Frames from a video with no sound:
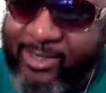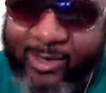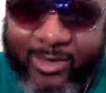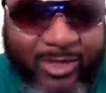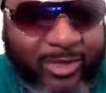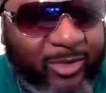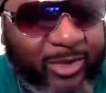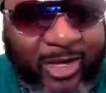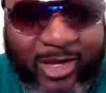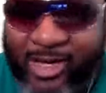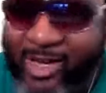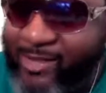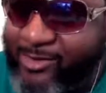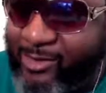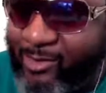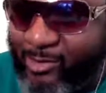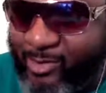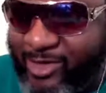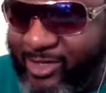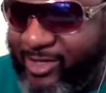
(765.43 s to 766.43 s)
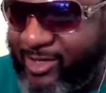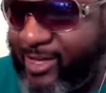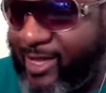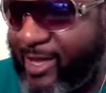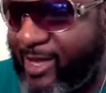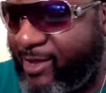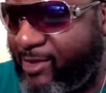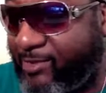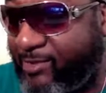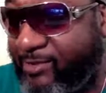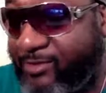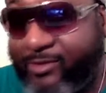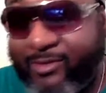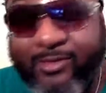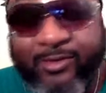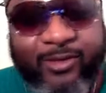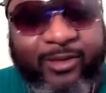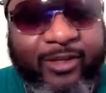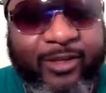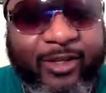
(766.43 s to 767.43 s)
going to have to read down.
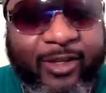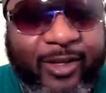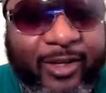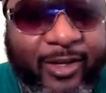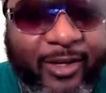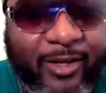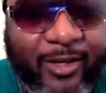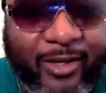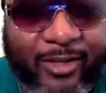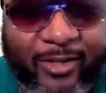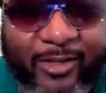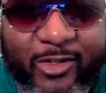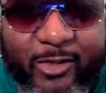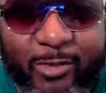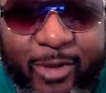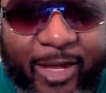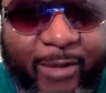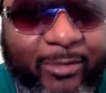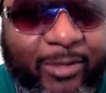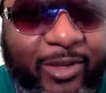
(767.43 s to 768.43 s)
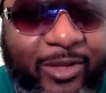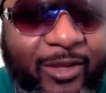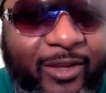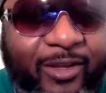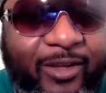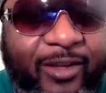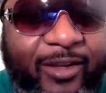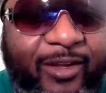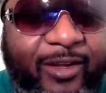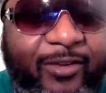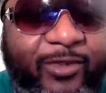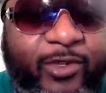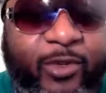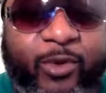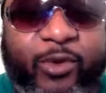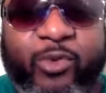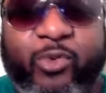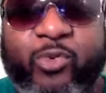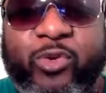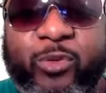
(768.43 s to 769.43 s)
This might be a
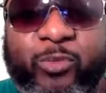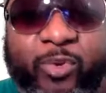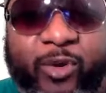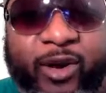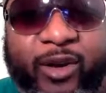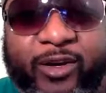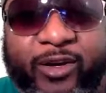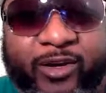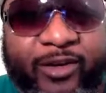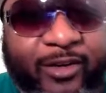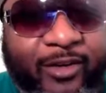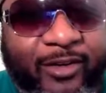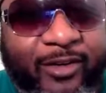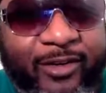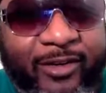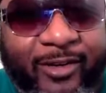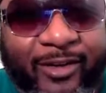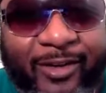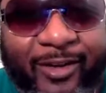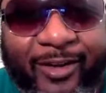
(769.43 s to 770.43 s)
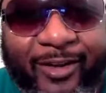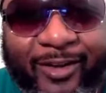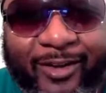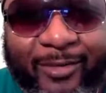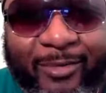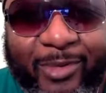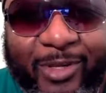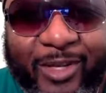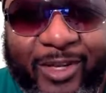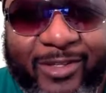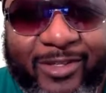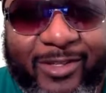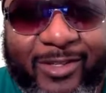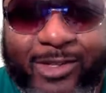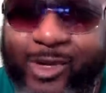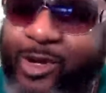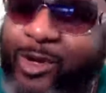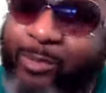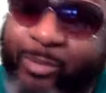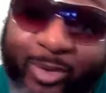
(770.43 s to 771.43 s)
2 or 3-parter because
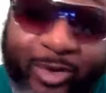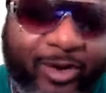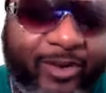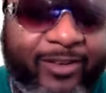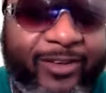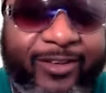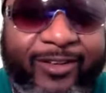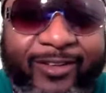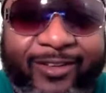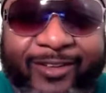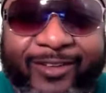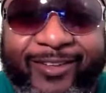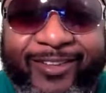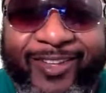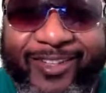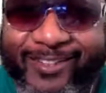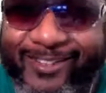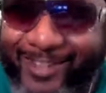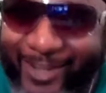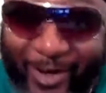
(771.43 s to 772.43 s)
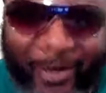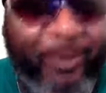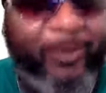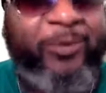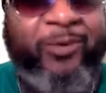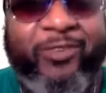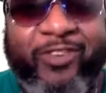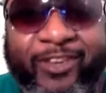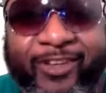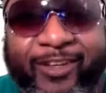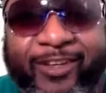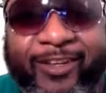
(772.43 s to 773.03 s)
it's all pertinent. Let's go.